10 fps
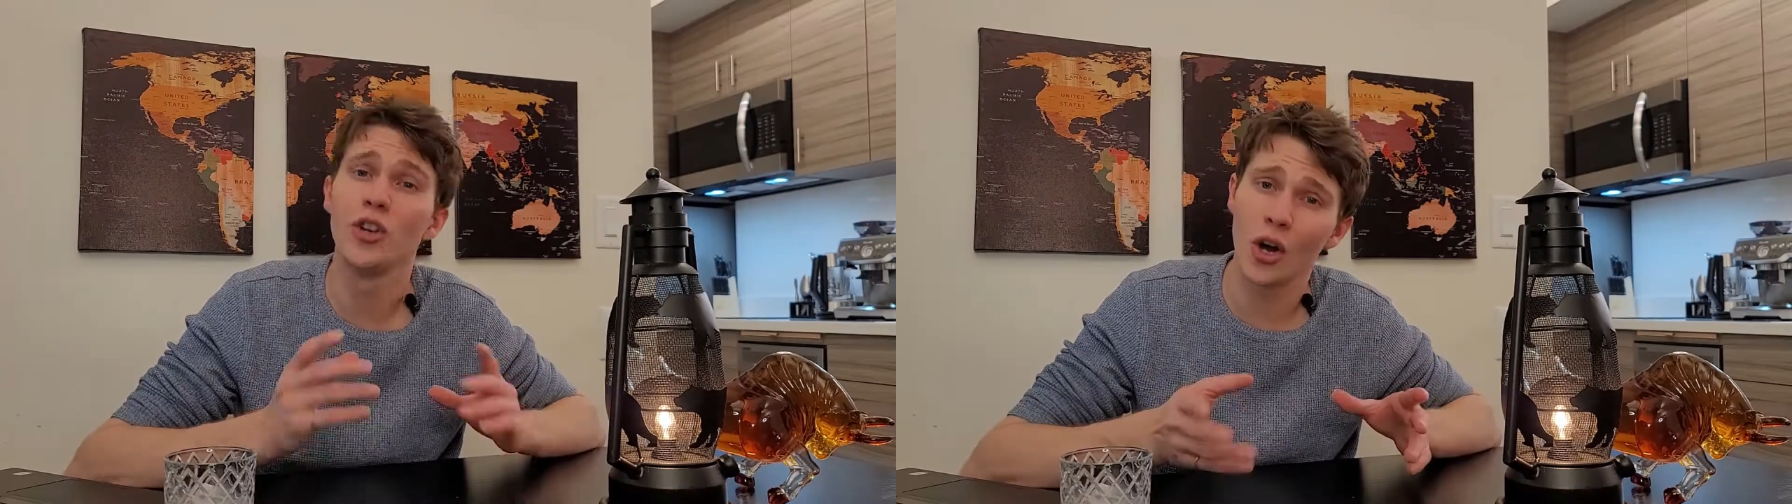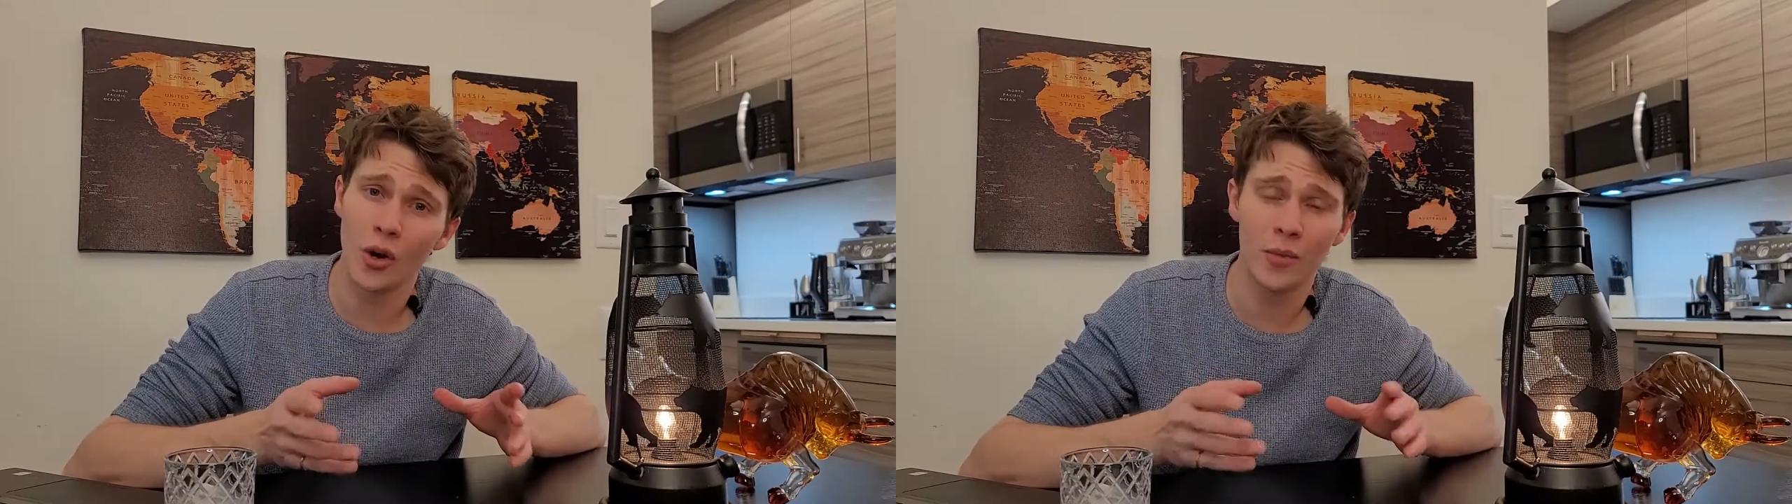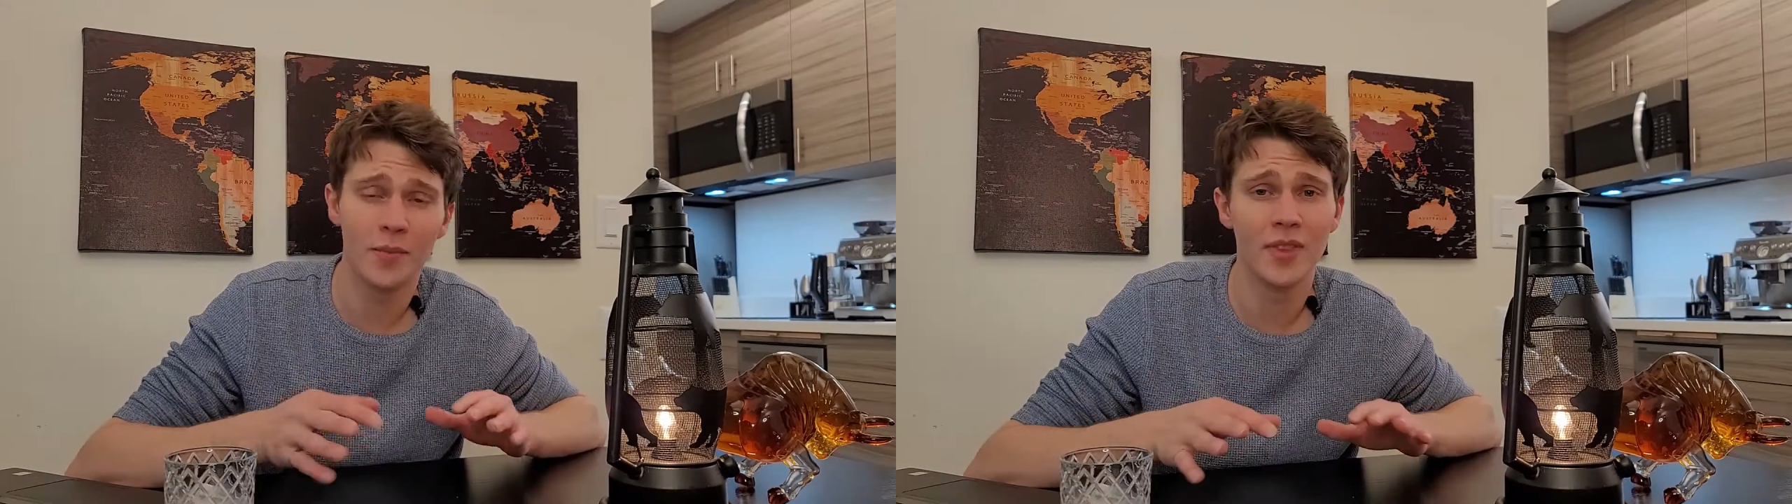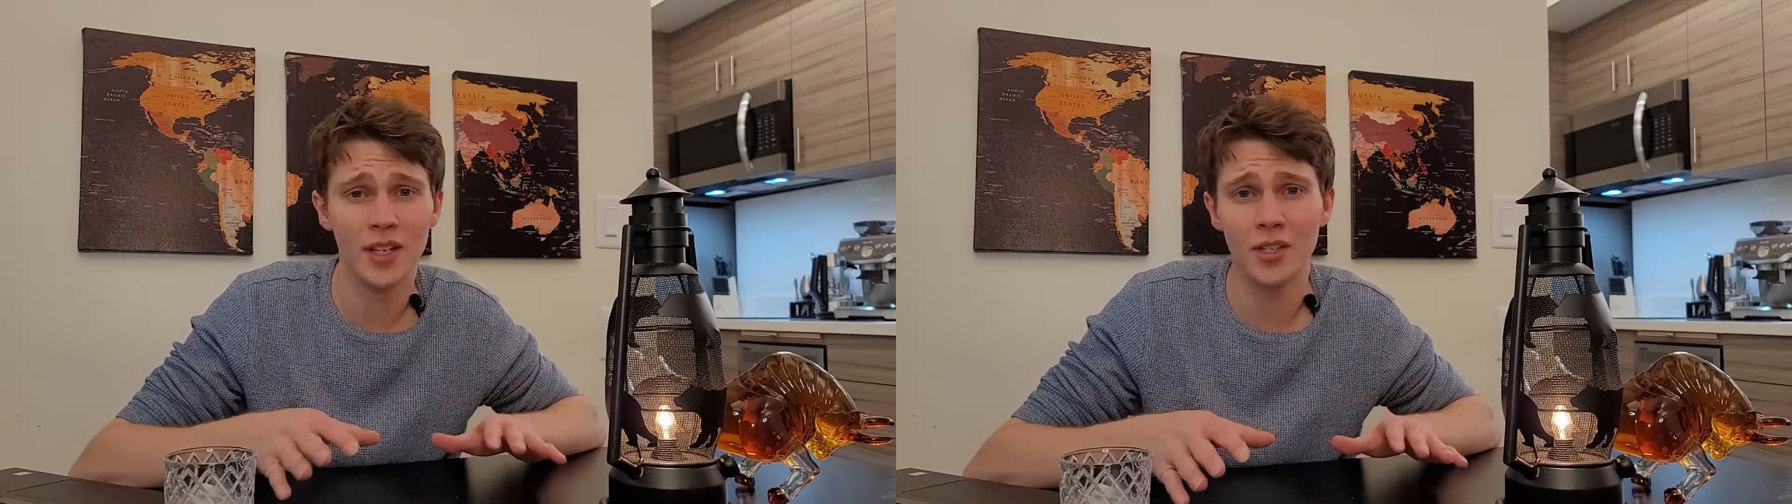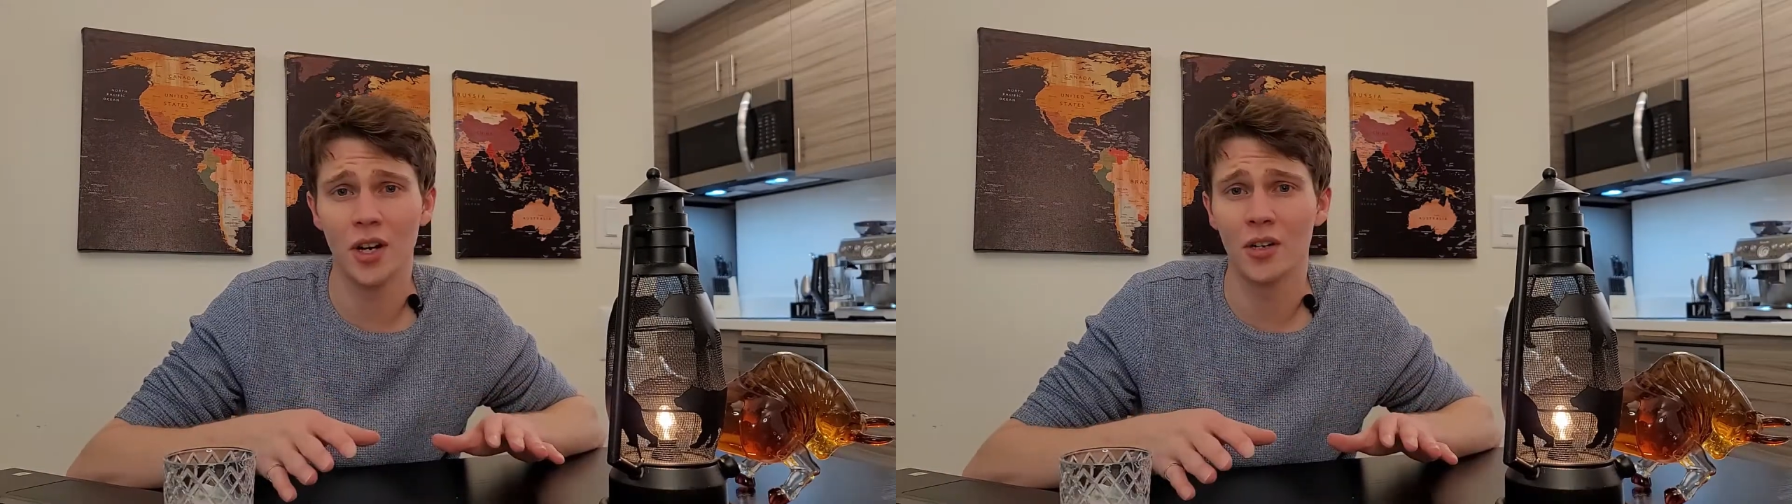No,
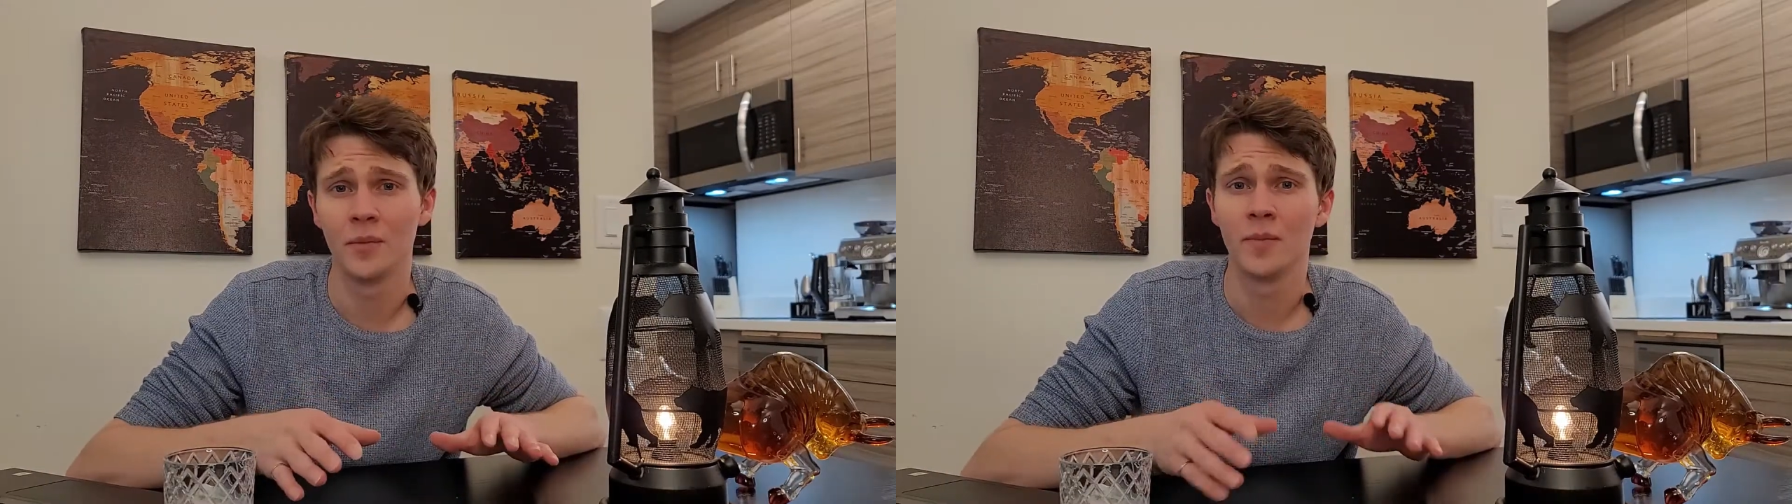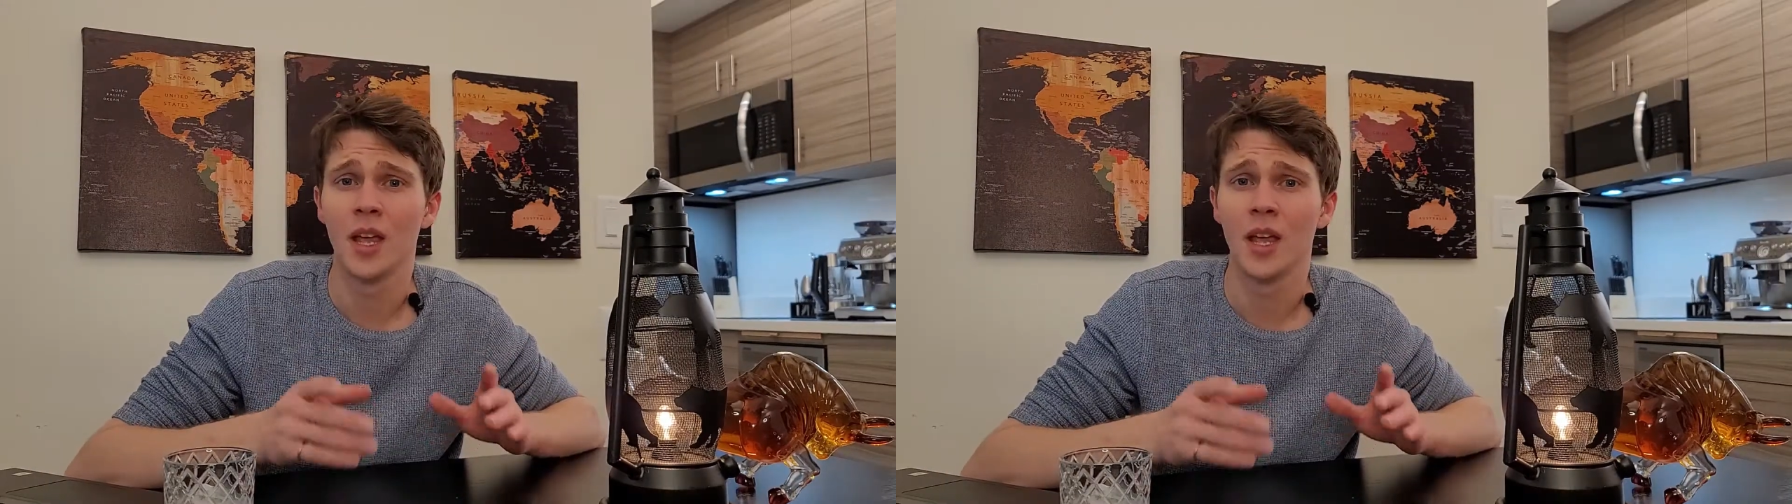they don't.